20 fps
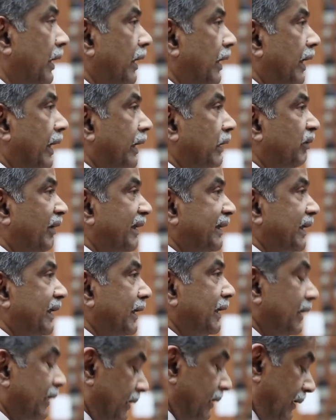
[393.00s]
Equity
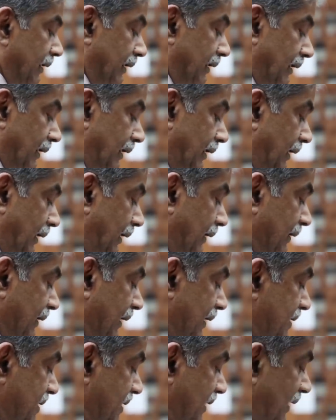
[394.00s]
in
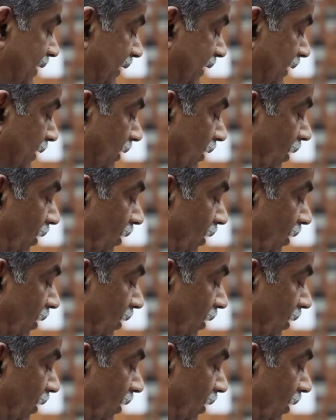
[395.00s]
considering